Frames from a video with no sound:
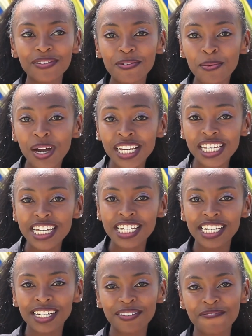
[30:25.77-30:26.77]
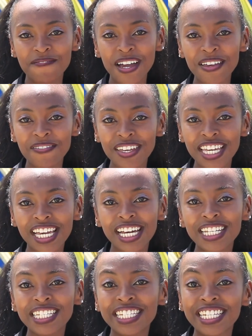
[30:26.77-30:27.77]
1 year, 5
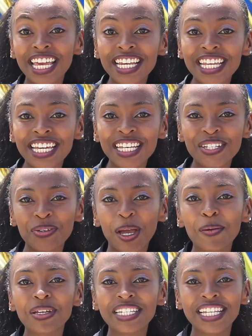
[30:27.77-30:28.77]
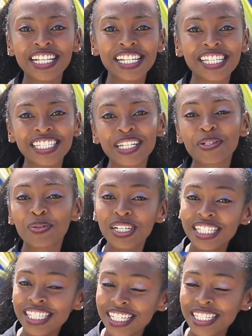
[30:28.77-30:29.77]
years, 10 years, to come and tell us that
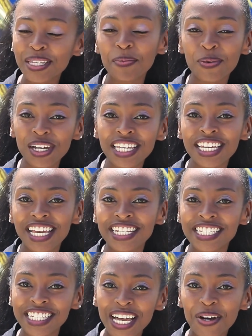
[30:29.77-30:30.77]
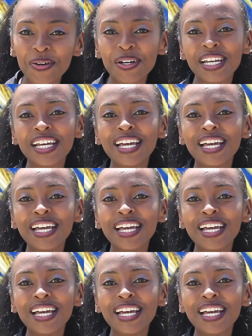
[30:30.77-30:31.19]
tulisikiza Mwangi and now